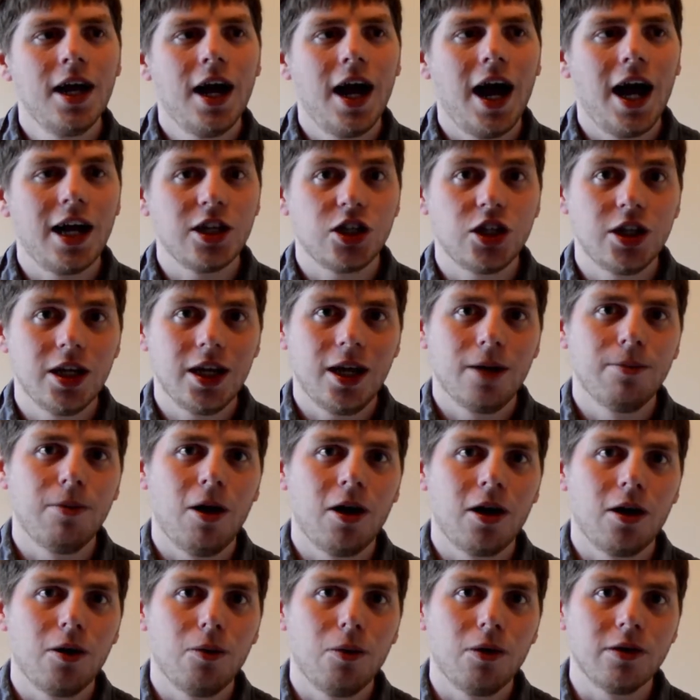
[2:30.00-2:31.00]
And
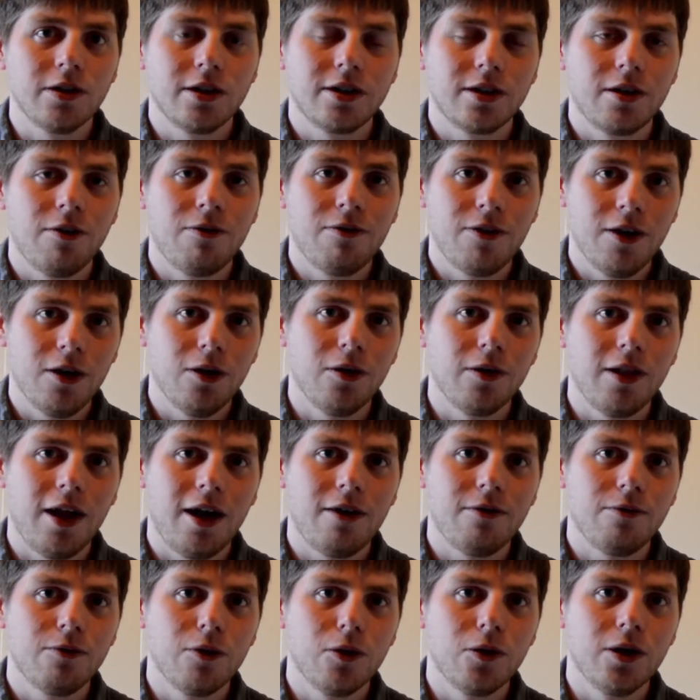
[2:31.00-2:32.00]
Shikamaru wants to fill
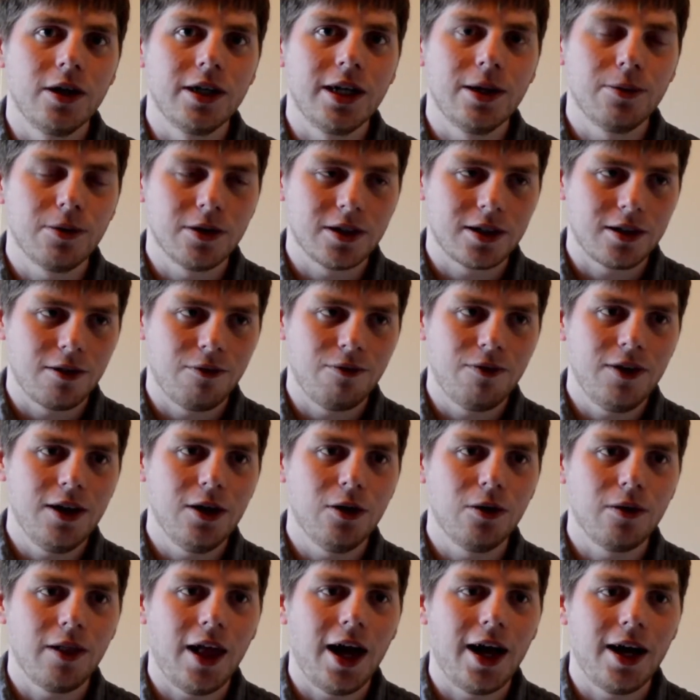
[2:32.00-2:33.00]
that void. He wants to
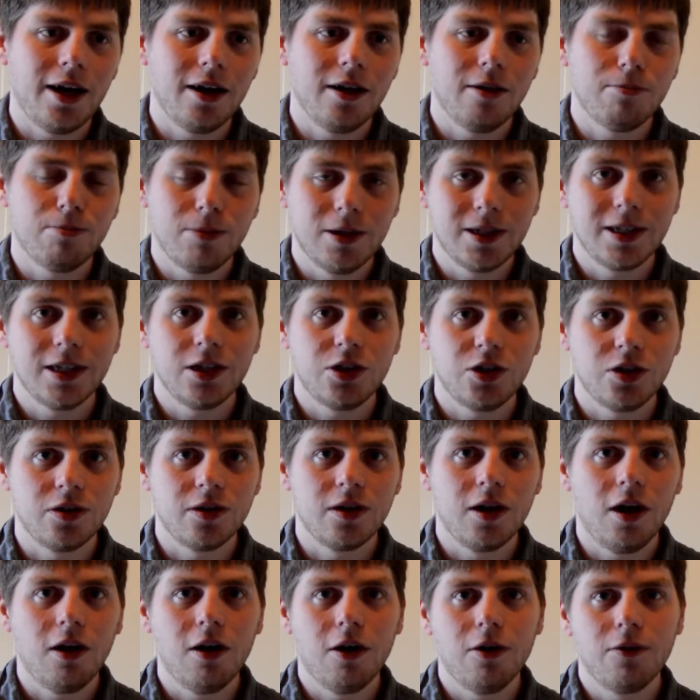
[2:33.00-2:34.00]
fill that
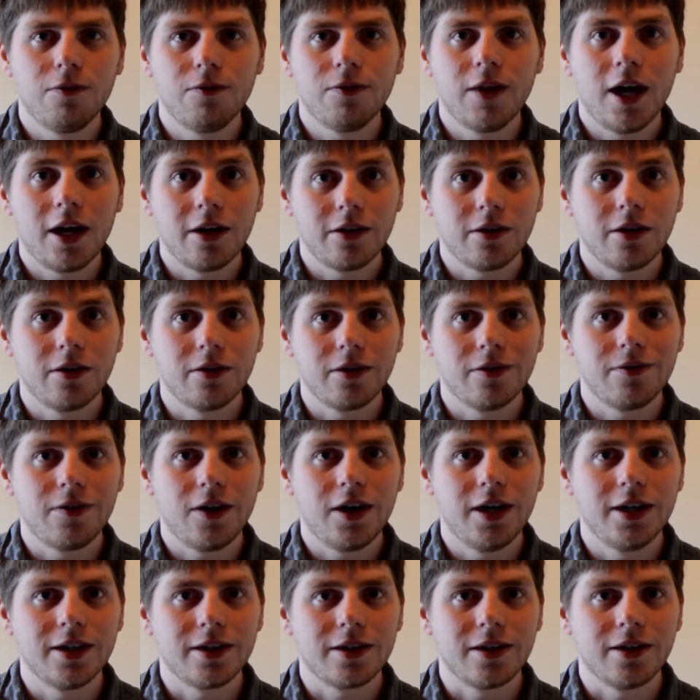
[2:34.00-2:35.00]
position of Naruto's
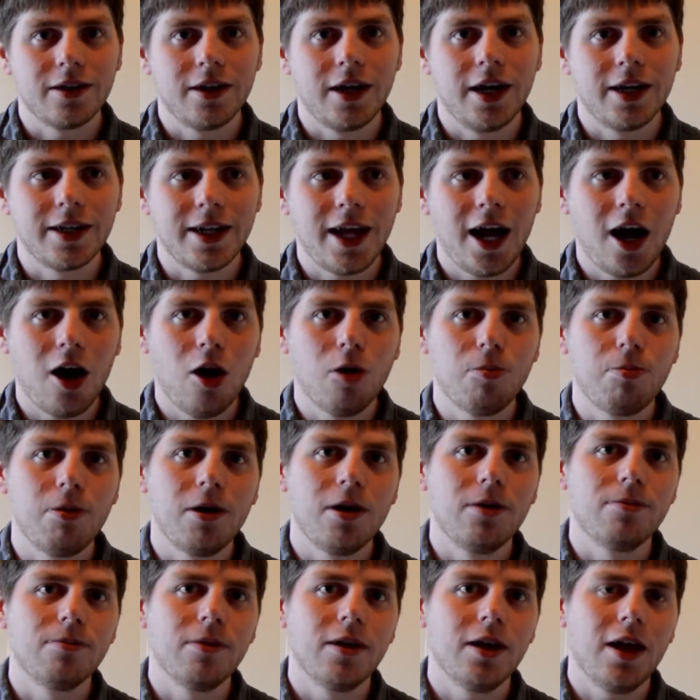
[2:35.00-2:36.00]
advisor and help
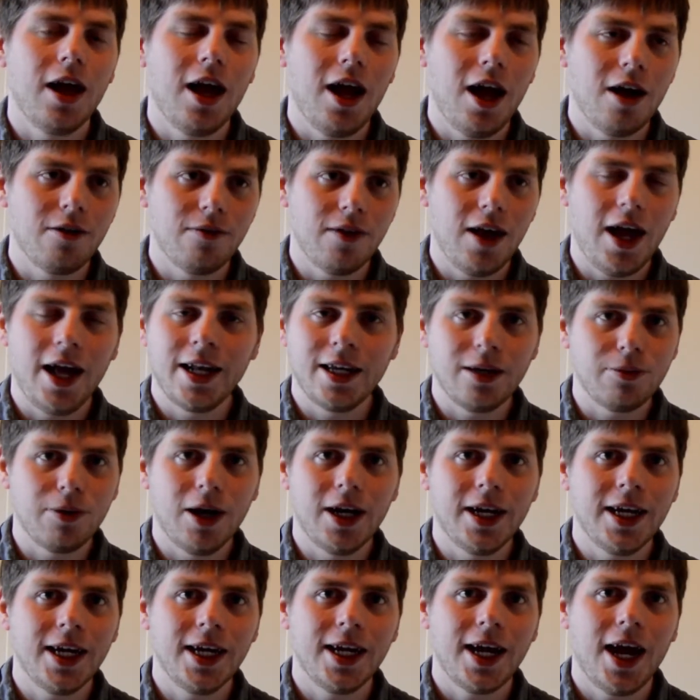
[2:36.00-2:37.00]
him any
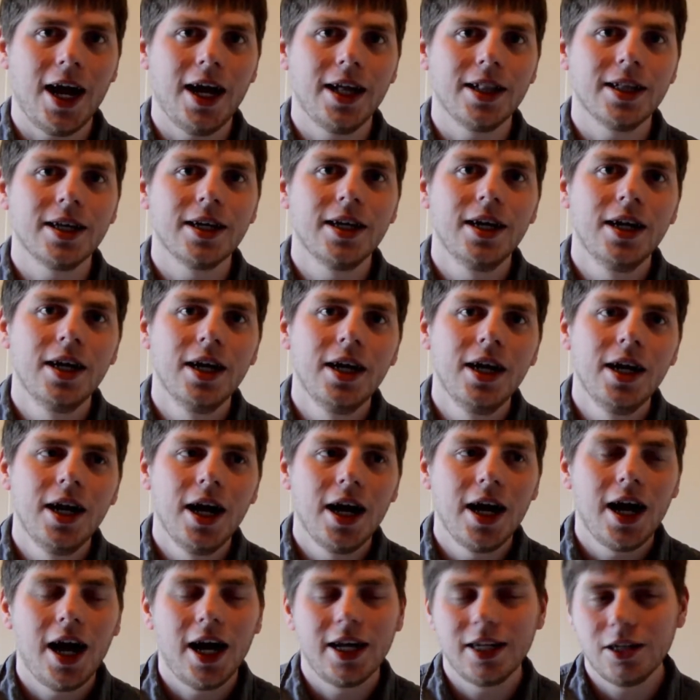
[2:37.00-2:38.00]
way he can.
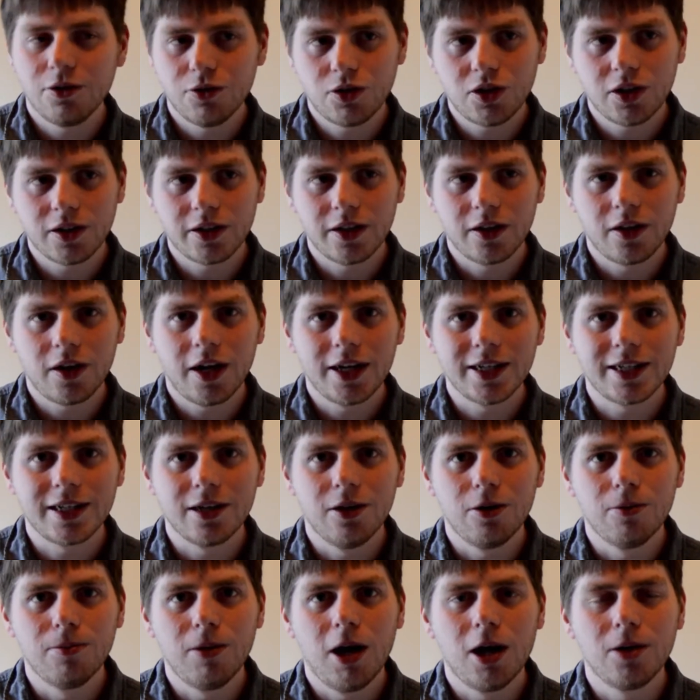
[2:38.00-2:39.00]
And it was just a nice
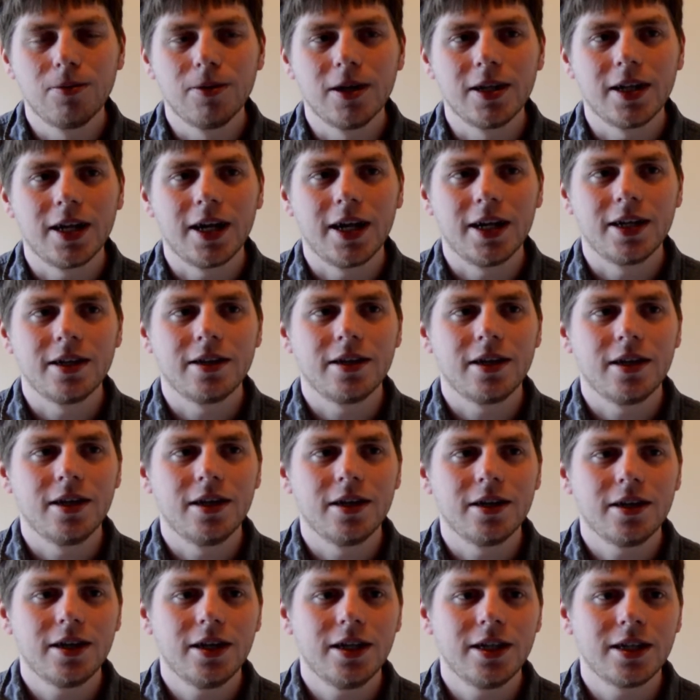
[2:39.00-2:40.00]
little moment, and
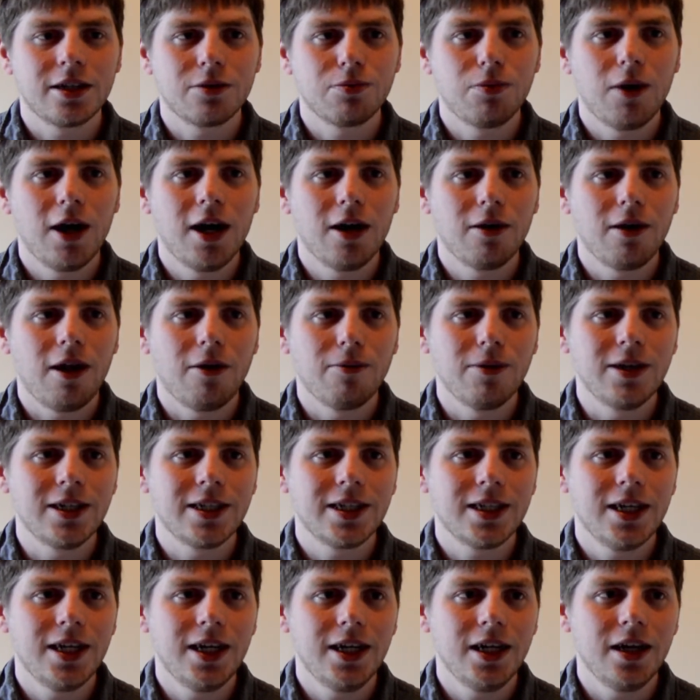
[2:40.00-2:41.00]
it's rare that we
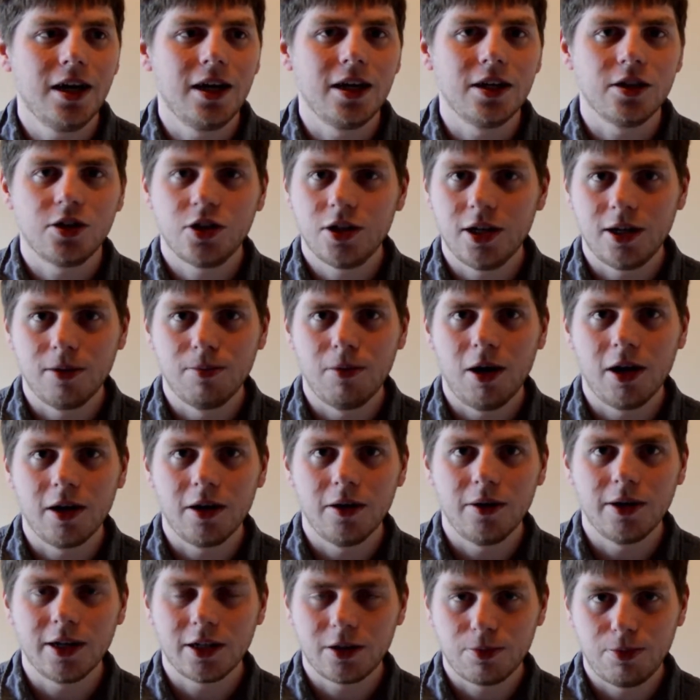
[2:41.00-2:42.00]
see
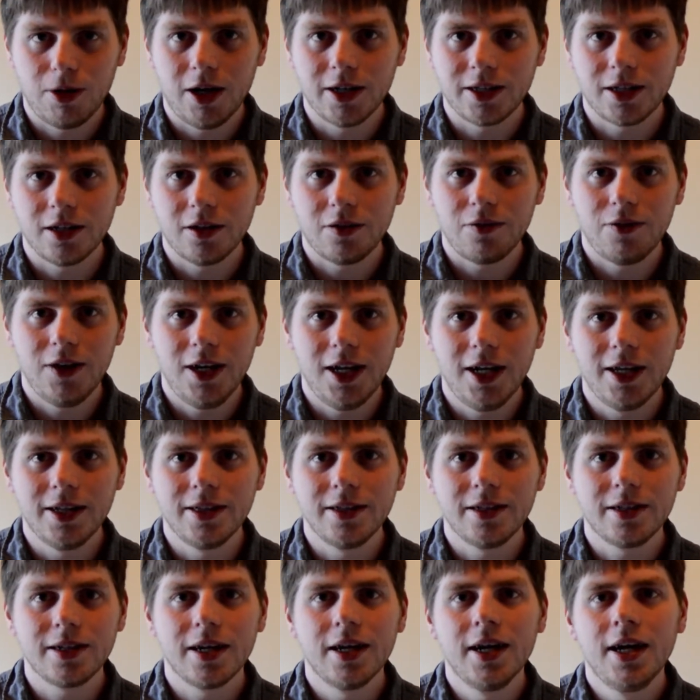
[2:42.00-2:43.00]
Shikamaru express his
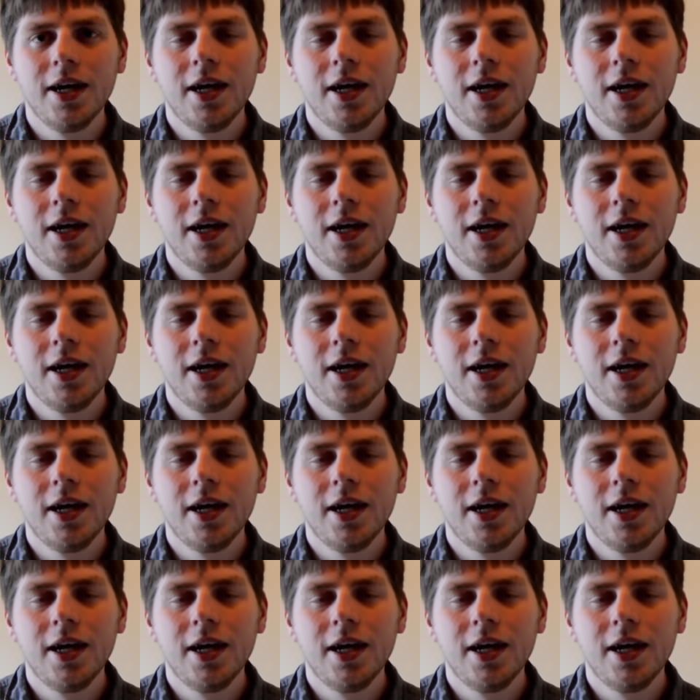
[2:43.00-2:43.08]
feelings,